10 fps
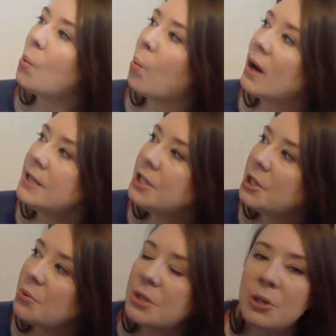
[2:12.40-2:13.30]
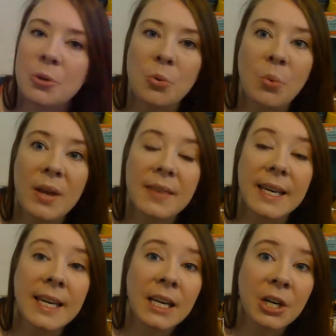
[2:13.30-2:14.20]
What do you do with
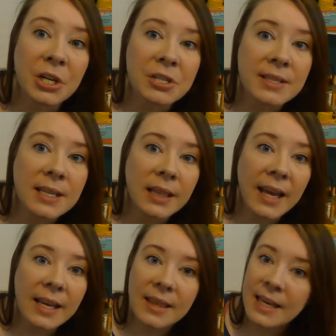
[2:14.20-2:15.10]
ears like